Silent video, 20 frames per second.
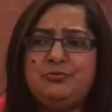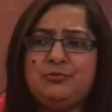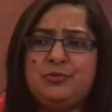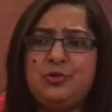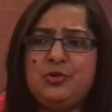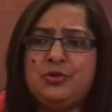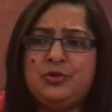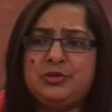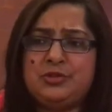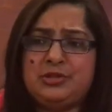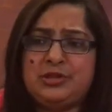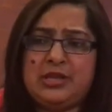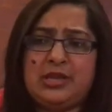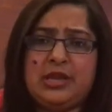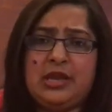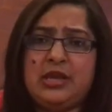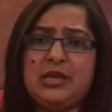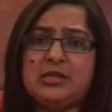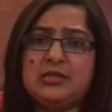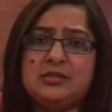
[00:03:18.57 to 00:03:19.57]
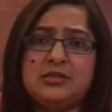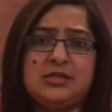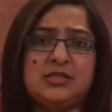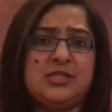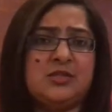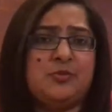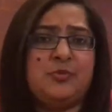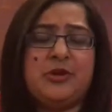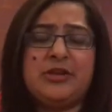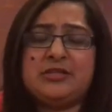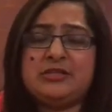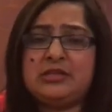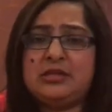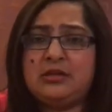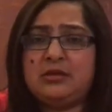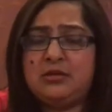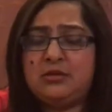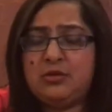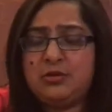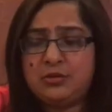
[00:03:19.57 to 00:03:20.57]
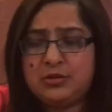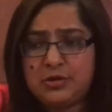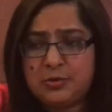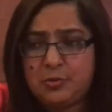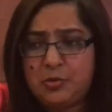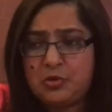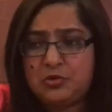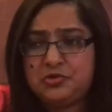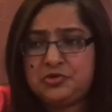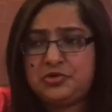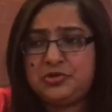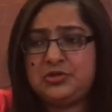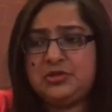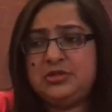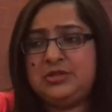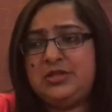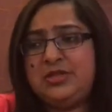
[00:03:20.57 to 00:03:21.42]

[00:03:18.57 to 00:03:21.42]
good things, expressing good emotions.